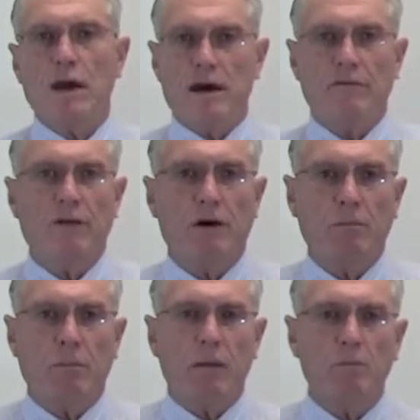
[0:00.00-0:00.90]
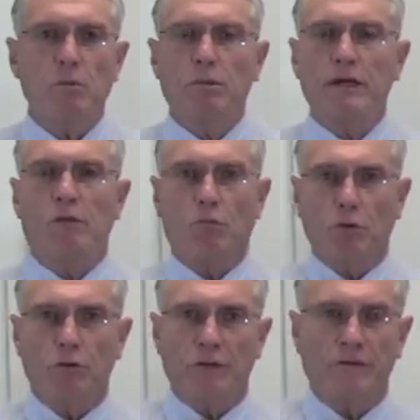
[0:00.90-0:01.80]
have, a, a, you played a
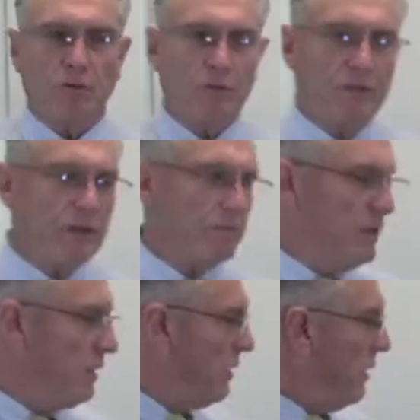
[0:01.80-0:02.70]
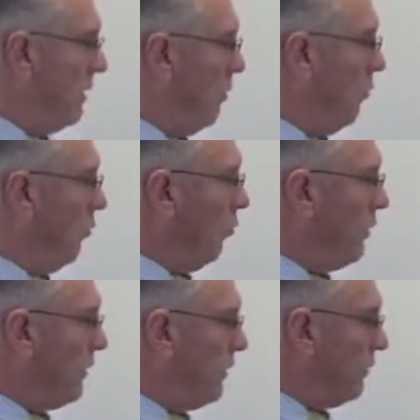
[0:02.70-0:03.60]
role in this whole thing.
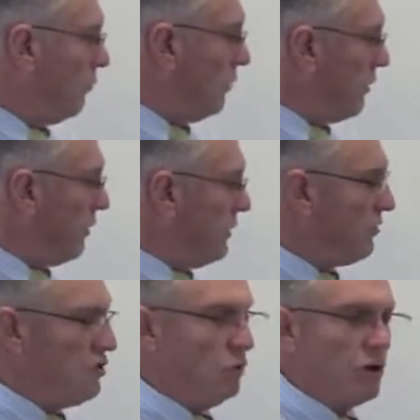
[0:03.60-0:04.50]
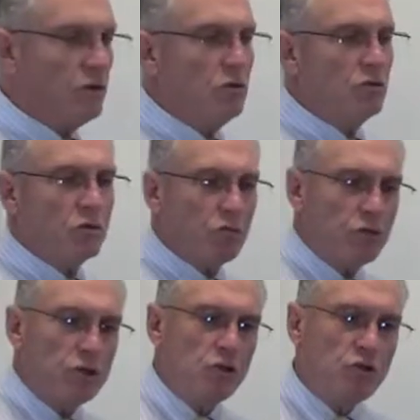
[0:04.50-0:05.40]
One of, the, one of the things that you want to do to
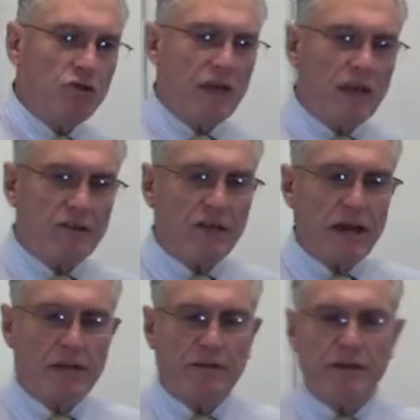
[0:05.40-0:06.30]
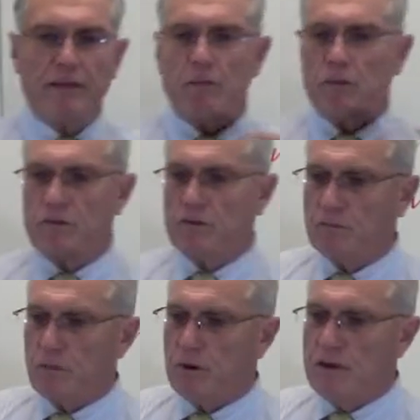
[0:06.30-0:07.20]
reduce anxiety on the other
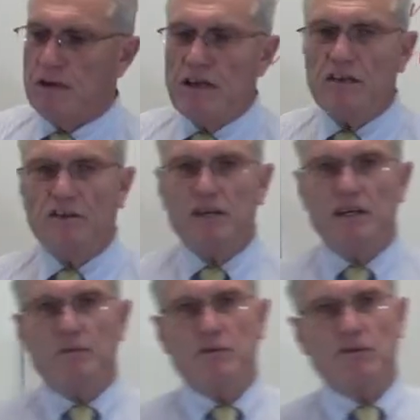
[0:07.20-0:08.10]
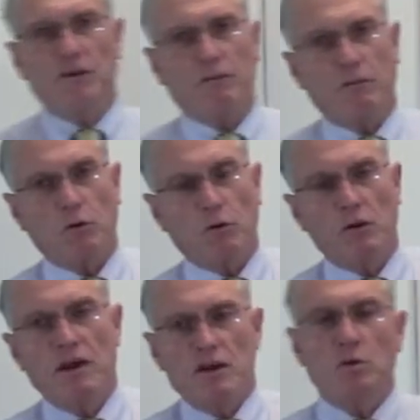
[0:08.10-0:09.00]
person's part is to give yourself a
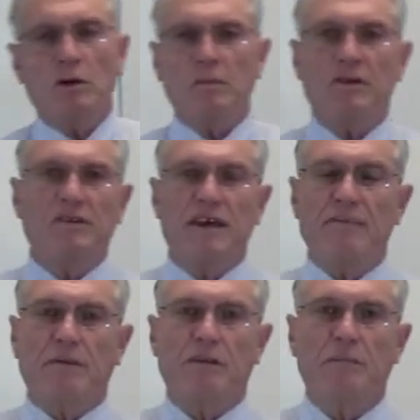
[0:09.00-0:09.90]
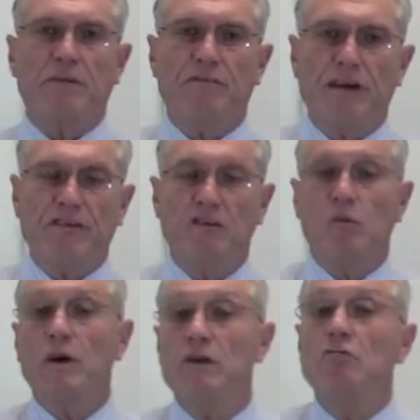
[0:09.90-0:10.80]
role. You want them to save a little bit of face,
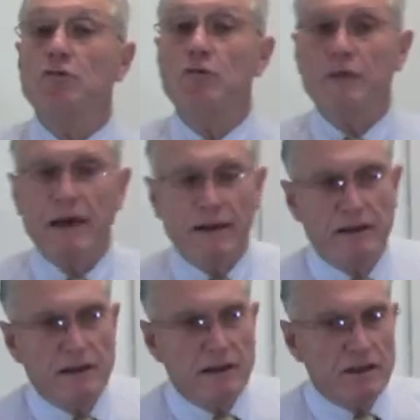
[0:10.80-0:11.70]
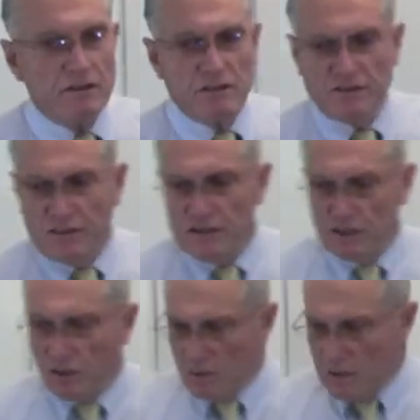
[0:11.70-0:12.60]
and the way you do that is to say,
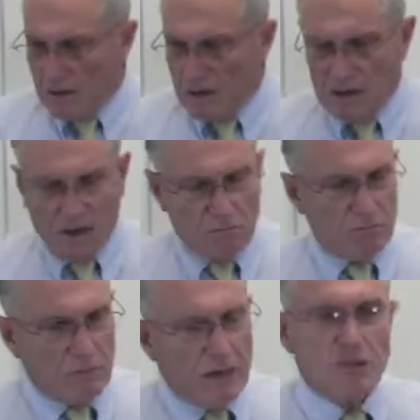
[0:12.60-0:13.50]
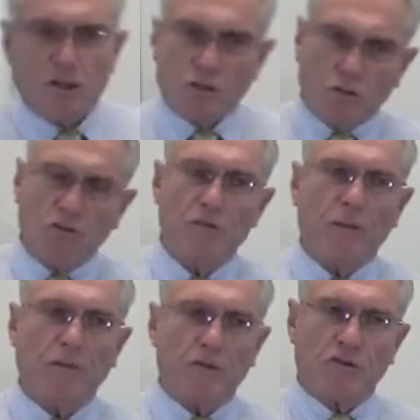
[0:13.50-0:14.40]
you know, um, I should have told you
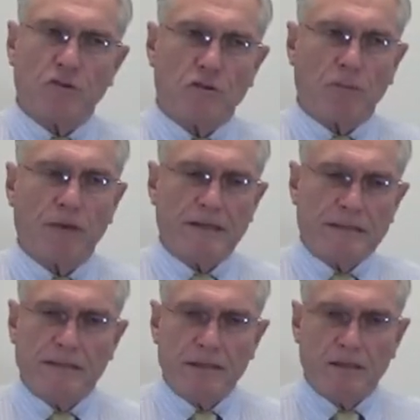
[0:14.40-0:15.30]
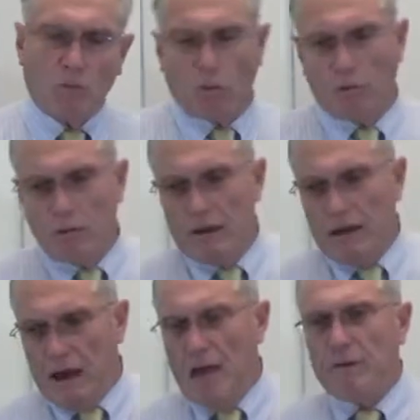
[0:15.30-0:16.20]
about this sooner, but I didn't, or
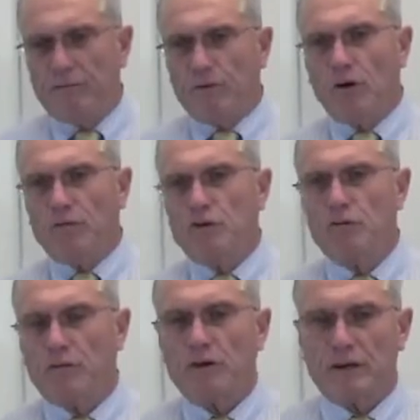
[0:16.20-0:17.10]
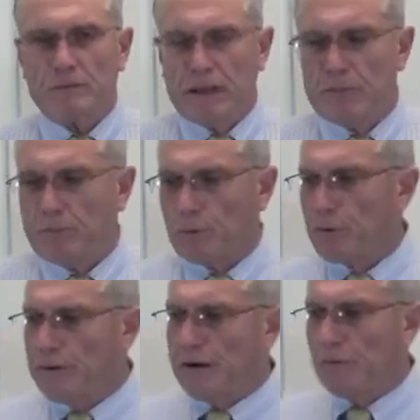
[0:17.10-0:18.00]
I'm at fault too for sometimes
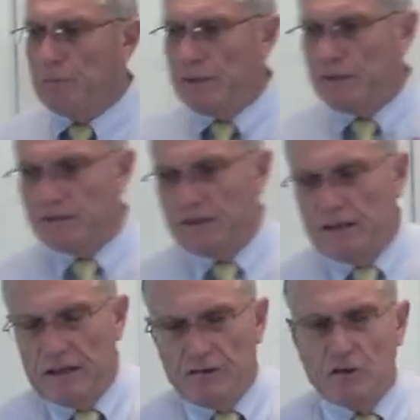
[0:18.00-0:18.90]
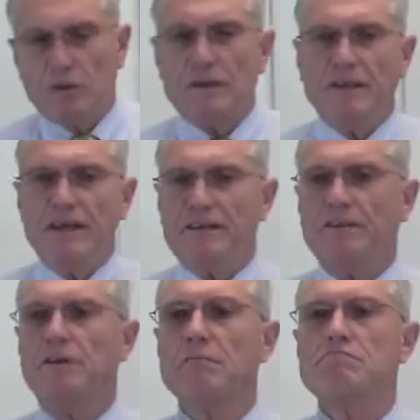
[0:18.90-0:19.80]
blurting out meetings. So you want to take
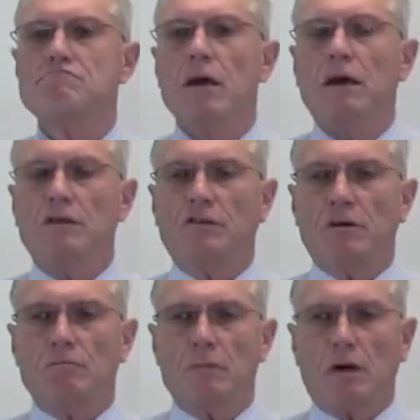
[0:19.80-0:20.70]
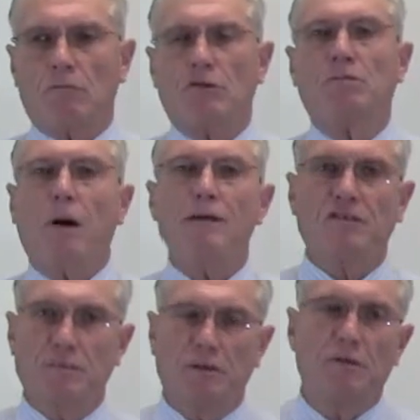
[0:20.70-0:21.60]
some some uh,
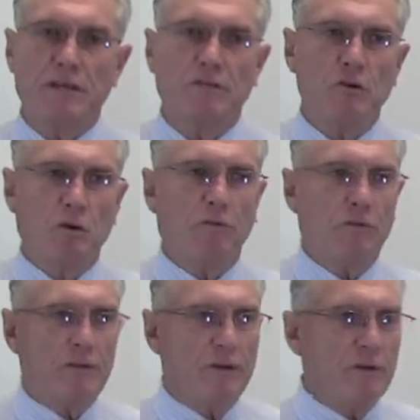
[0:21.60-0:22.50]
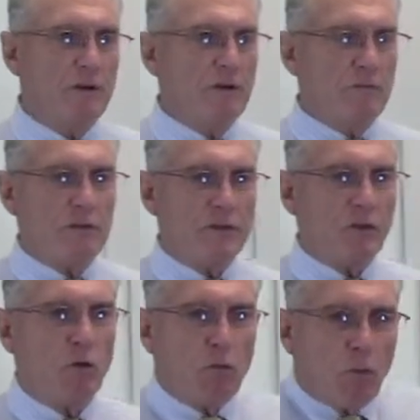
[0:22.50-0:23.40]
responsibility, if you will, for the for
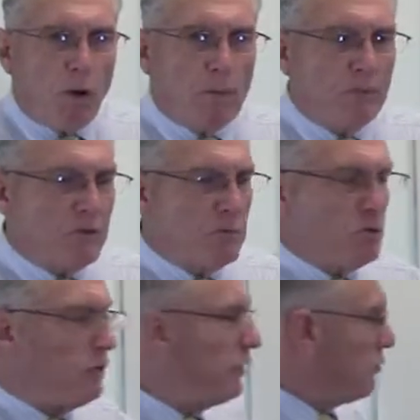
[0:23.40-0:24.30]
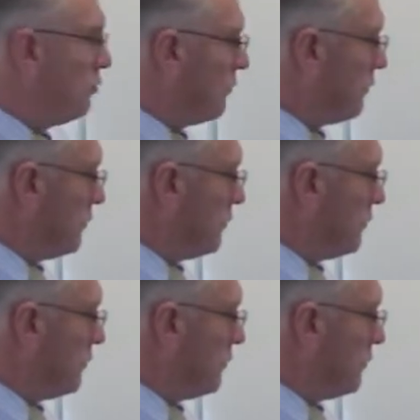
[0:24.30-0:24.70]
this whole problem that's between the two of